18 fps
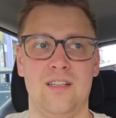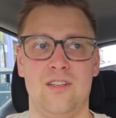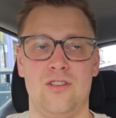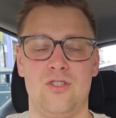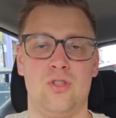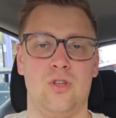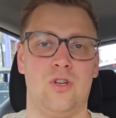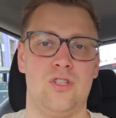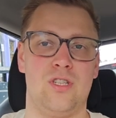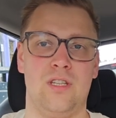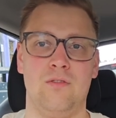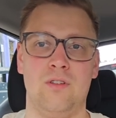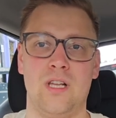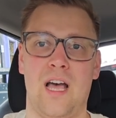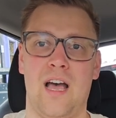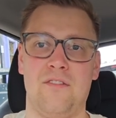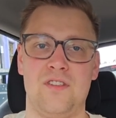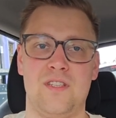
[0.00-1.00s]
stores. They will
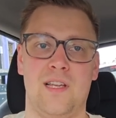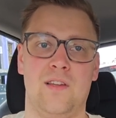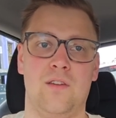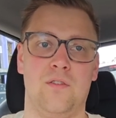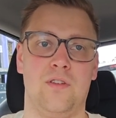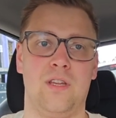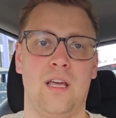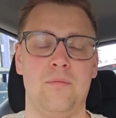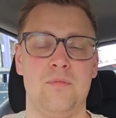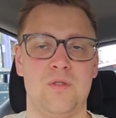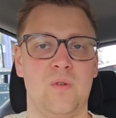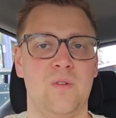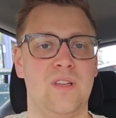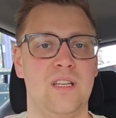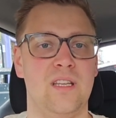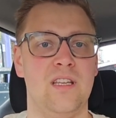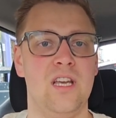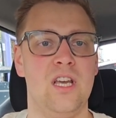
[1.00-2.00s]
have set of times when
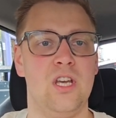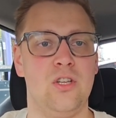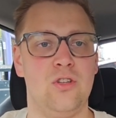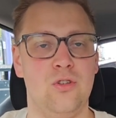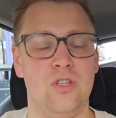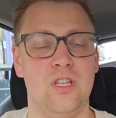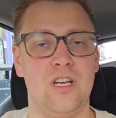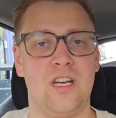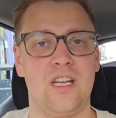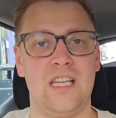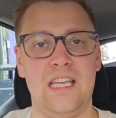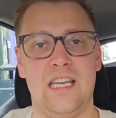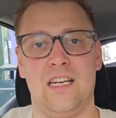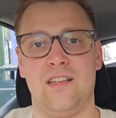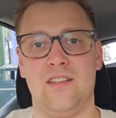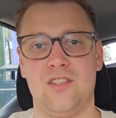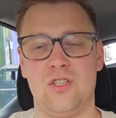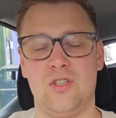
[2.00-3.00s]
they do their
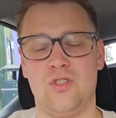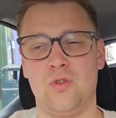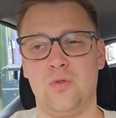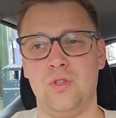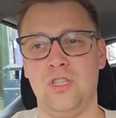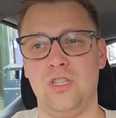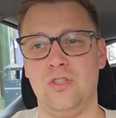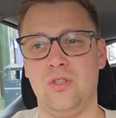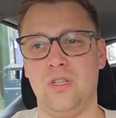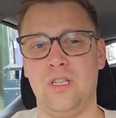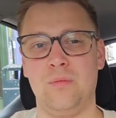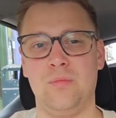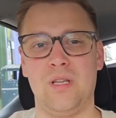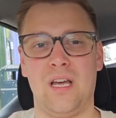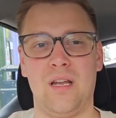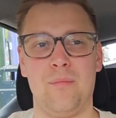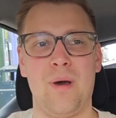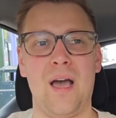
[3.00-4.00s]
clearance, so you need to keep
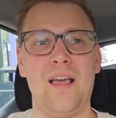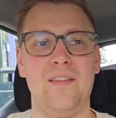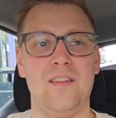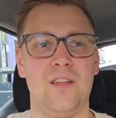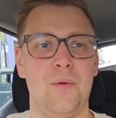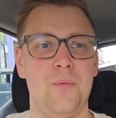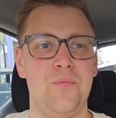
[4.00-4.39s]
that in mind.